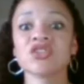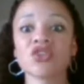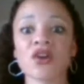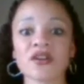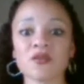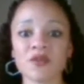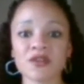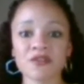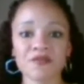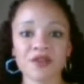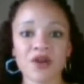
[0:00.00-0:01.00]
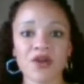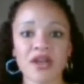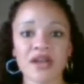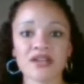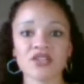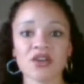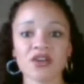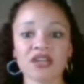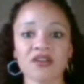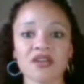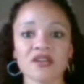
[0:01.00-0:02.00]
Stark and Winterfell and a
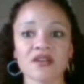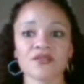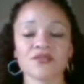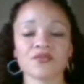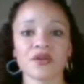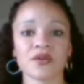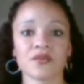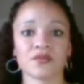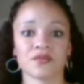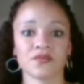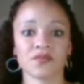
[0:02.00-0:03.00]
Targaryen on the throne.